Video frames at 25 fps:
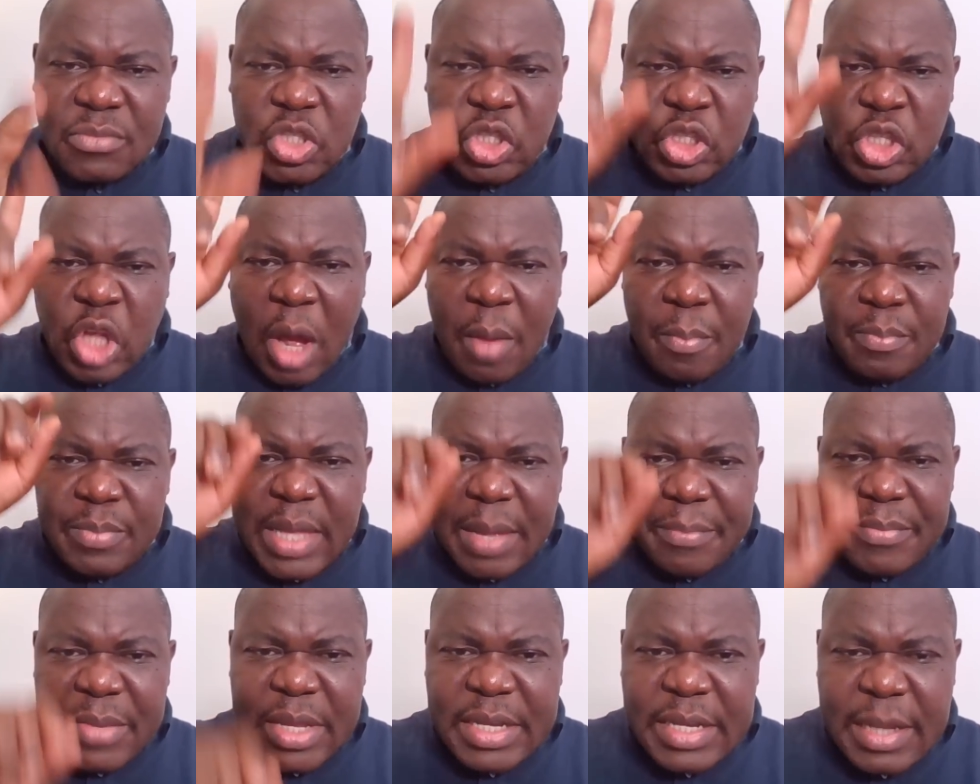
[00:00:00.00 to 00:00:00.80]
Dump
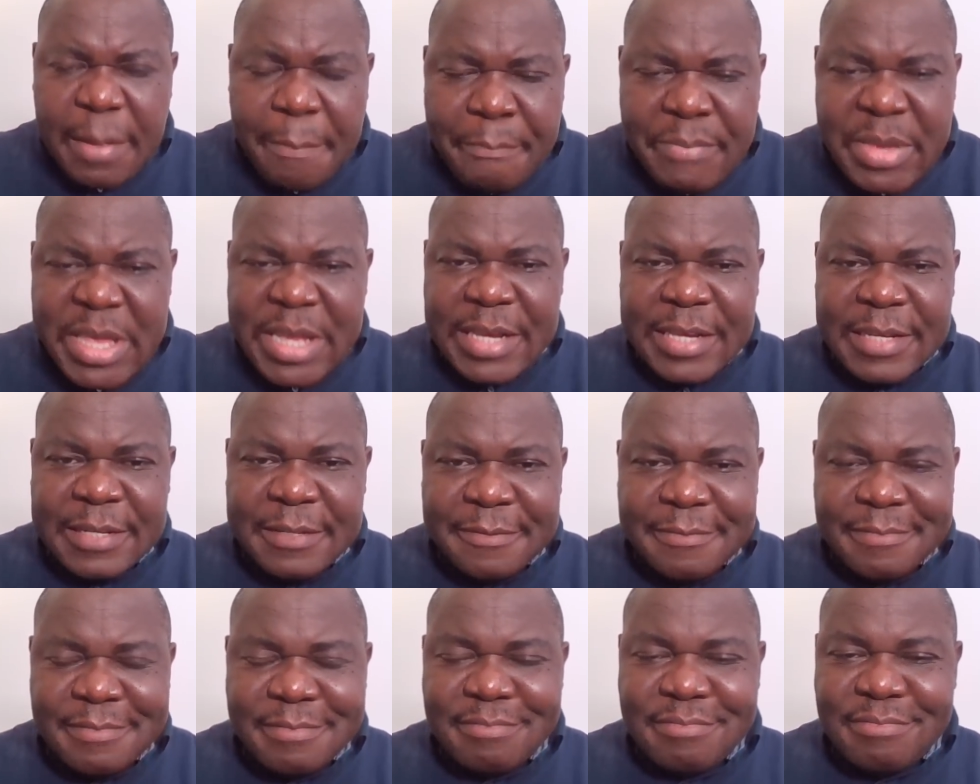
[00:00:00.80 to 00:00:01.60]
them in the bin.
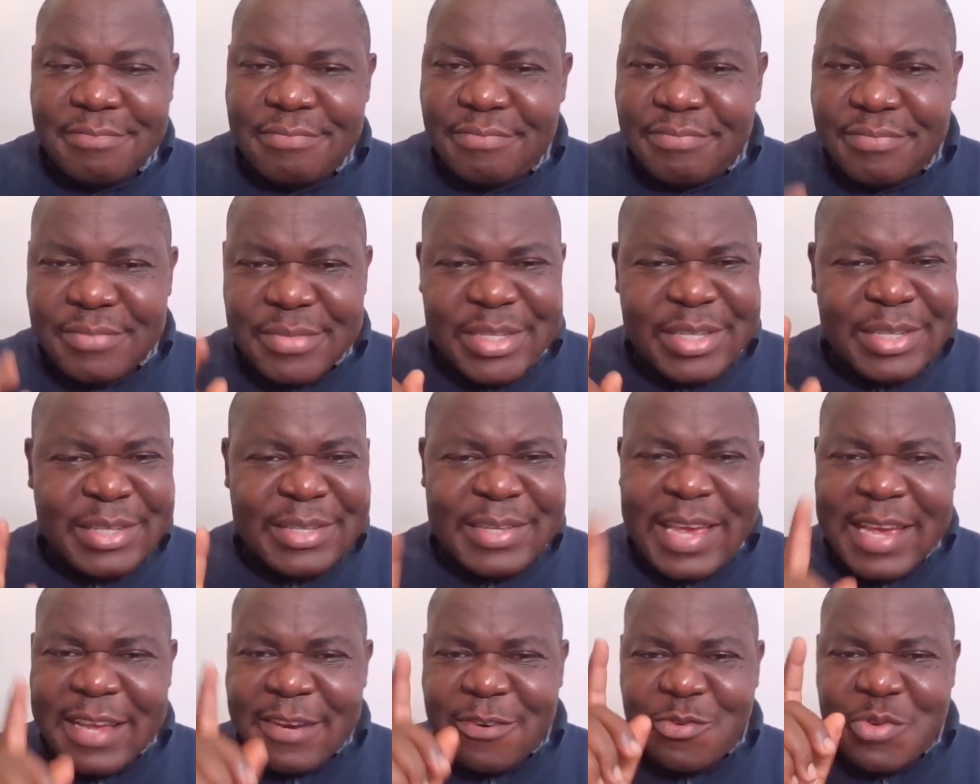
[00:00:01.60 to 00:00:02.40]

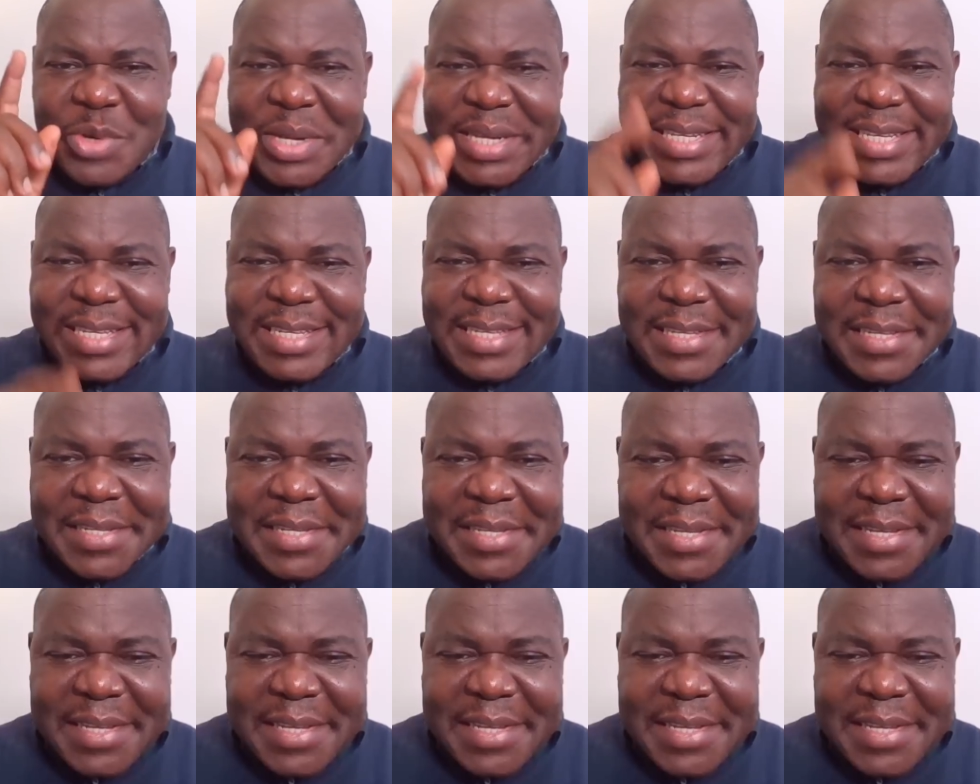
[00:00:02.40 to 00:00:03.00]
Get ready